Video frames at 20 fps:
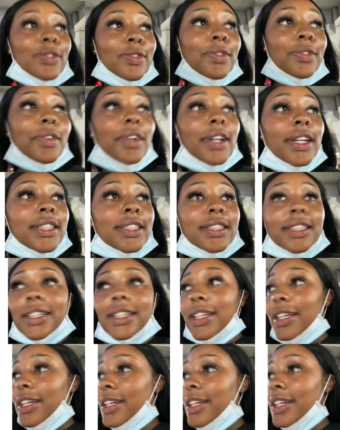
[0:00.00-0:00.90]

what the...